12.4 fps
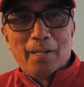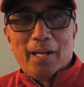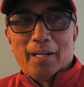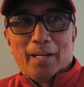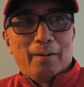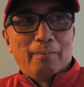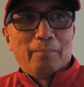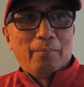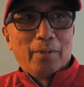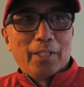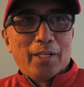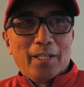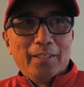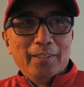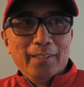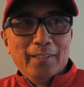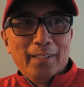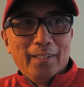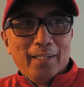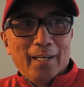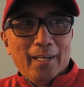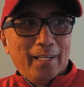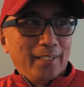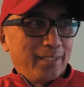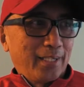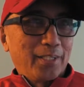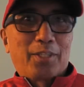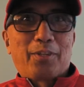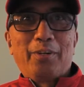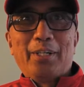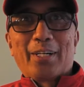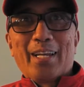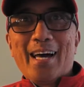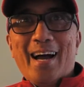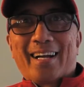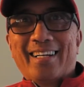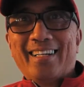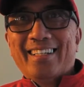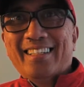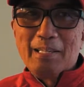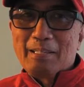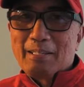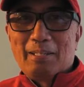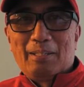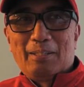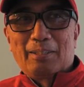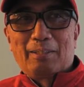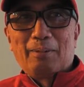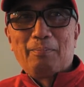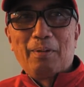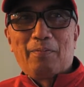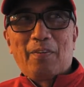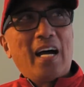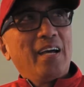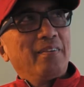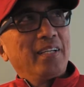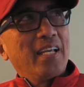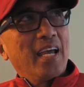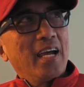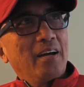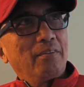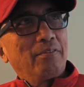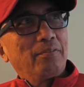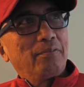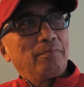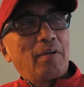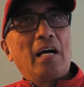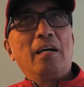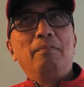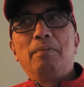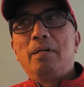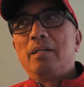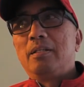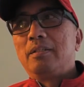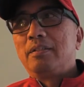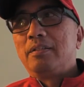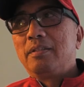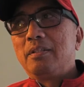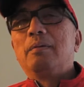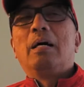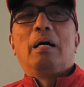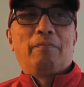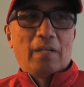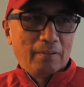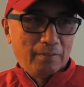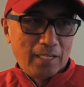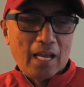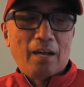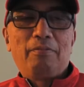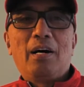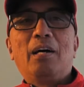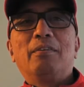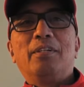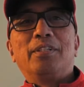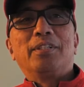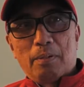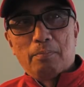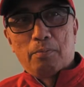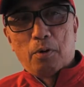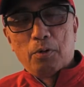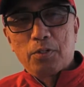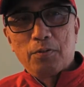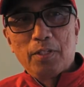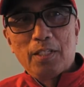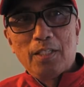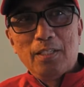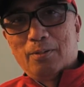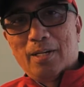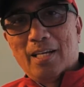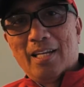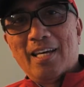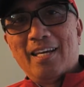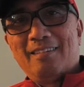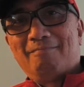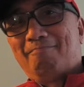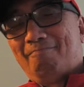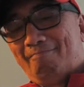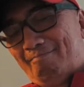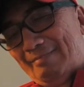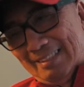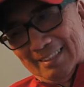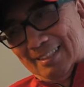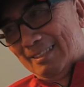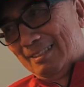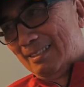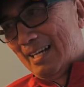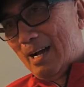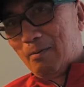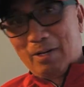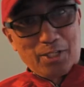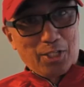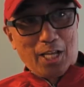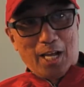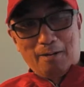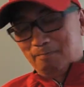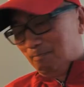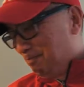my alarm went on, and it says three o'clock. So it took me five and a half, five and uh, five and a half hours from Roseville to LA. One stop,